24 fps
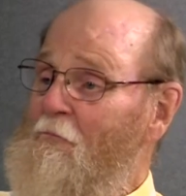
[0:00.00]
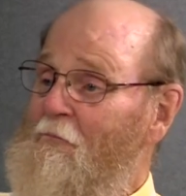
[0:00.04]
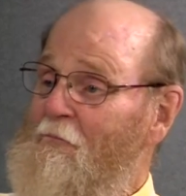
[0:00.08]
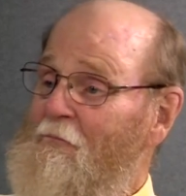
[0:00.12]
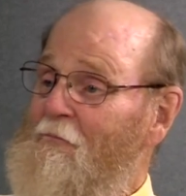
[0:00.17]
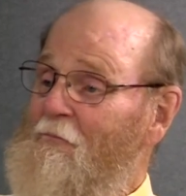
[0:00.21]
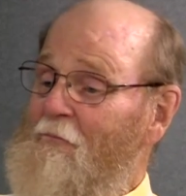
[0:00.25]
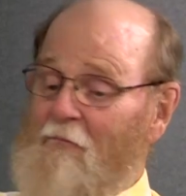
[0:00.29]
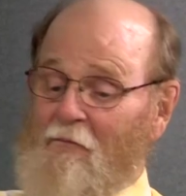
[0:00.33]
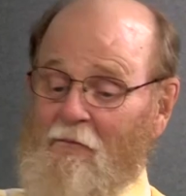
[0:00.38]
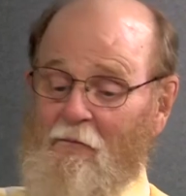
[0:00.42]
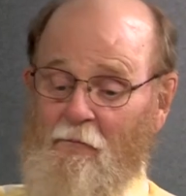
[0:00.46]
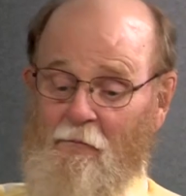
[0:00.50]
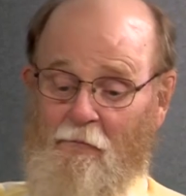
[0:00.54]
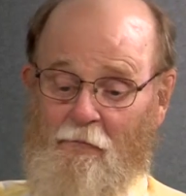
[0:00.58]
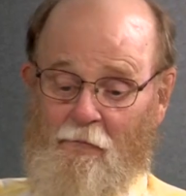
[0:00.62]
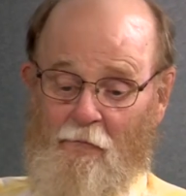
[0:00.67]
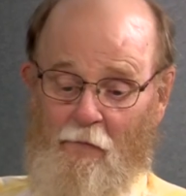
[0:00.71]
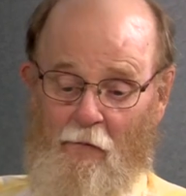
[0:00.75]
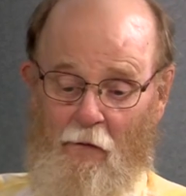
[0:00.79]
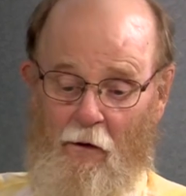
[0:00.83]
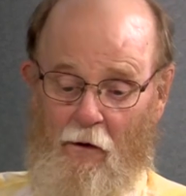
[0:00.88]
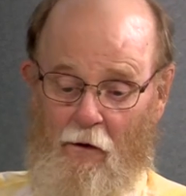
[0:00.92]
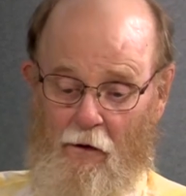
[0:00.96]
-hmm
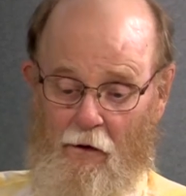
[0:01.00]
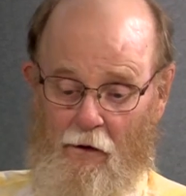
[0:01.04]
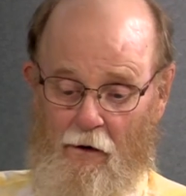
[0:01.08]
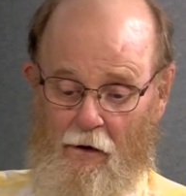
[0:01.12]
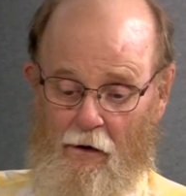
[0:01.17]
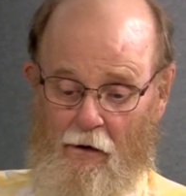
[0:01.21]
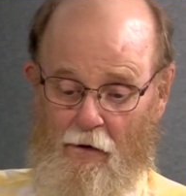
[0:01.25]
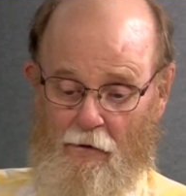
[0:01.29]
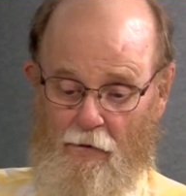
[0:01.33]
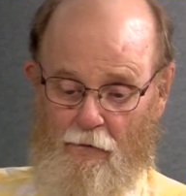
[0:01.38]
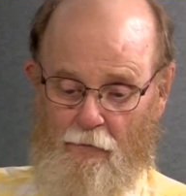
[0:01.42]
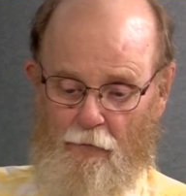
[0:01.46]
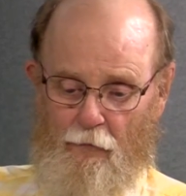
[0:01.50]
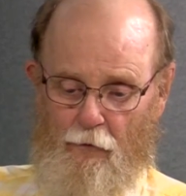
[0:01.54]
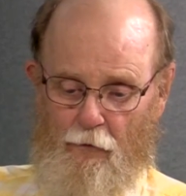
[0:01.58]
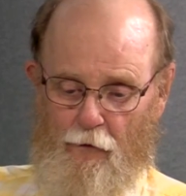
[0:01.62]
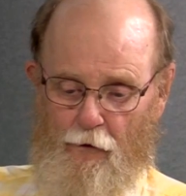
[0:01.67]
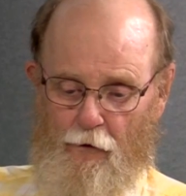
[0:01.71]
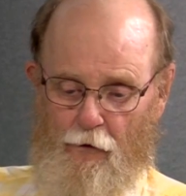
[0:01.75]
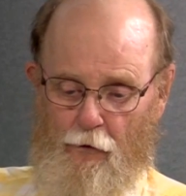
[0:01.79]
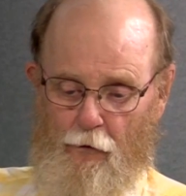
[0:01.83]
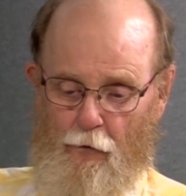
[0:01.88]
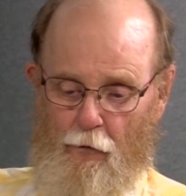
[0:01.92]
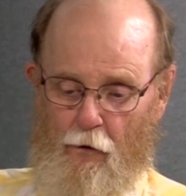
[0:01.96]
uh, where
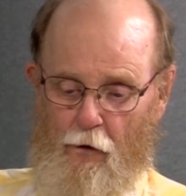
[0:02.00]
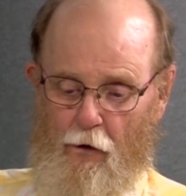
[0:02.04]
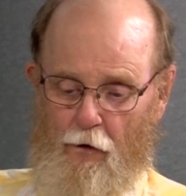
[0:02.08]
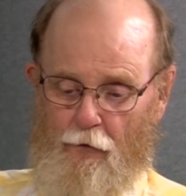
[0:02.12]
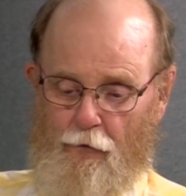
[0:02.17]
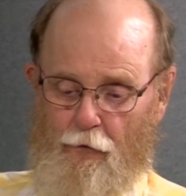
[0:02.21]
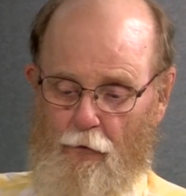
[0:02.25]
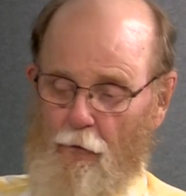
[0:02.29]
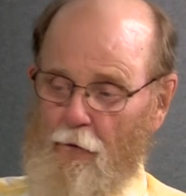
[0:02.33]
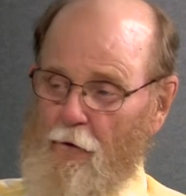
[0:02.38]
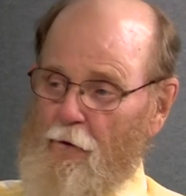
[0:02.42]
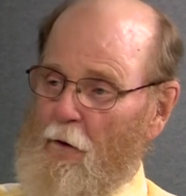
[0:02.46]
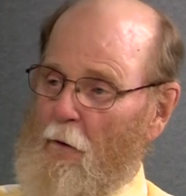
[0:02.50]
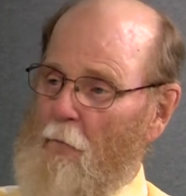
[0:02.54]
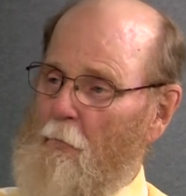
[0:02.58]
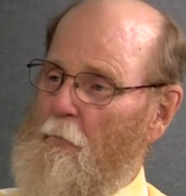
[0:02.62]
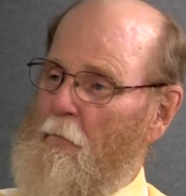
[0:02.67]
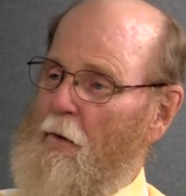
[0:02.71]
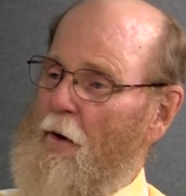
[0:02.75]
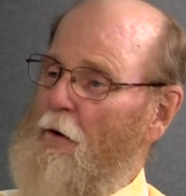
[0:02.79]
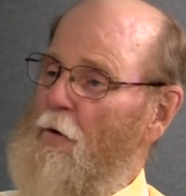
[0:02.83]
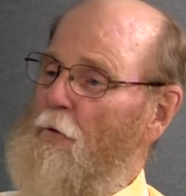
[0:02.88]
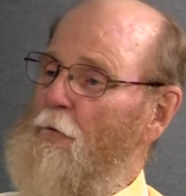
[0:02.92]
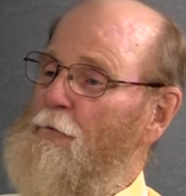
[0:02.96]
you are doing
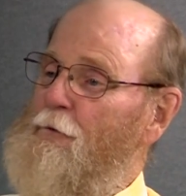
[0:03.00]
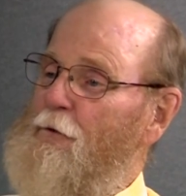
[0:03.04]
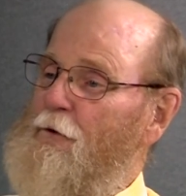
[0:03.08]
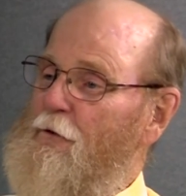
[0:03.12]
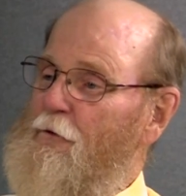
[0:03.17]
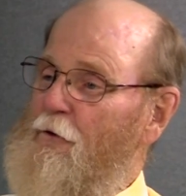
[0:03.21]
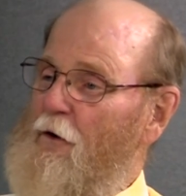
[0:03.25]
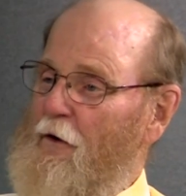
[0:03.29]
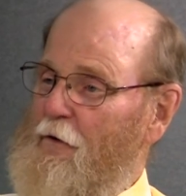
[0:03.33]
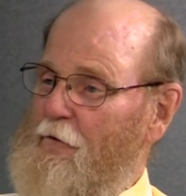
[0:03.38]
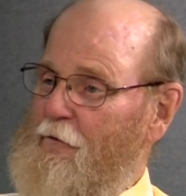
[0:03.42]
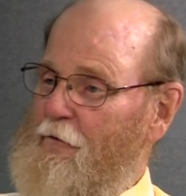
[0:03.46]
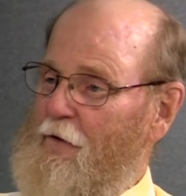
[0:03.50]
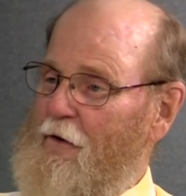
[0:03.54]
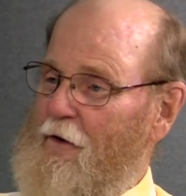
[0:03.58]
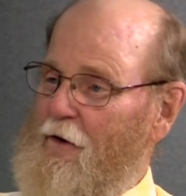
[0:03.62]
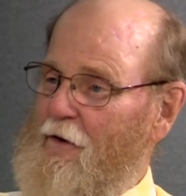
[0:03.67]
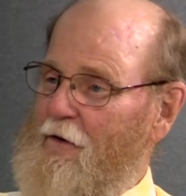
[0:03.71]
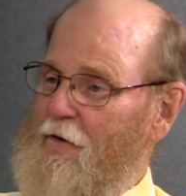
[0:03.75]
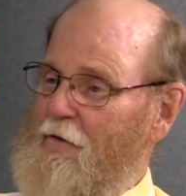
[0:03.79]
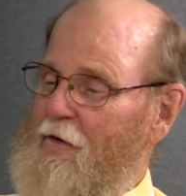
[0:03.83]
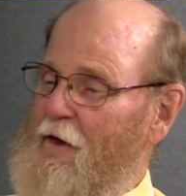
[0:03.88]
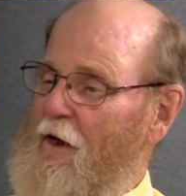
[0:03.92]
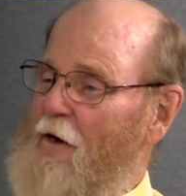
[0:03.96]
metal detecting.
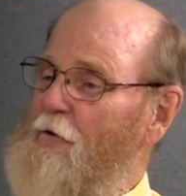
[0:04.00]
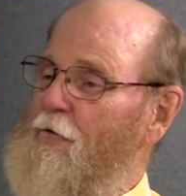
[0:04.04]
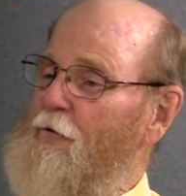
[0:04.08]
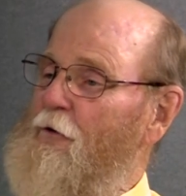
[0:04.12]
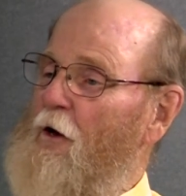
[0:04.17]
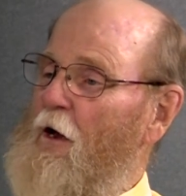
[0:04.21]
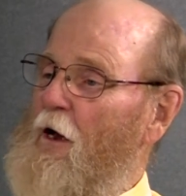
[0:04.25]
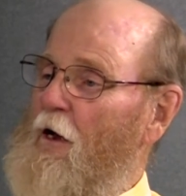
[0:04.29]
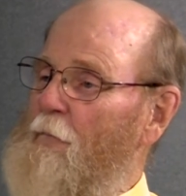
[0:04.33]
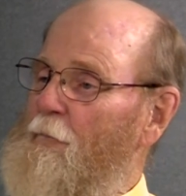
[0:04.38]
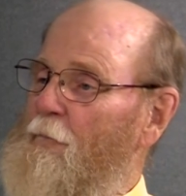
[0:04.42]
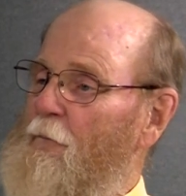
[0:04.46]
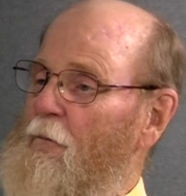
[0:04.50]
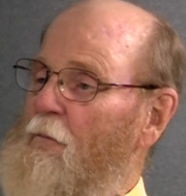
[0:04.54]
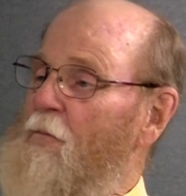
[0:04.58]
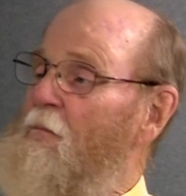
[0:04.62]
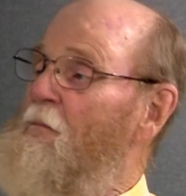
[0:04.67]
And at that time,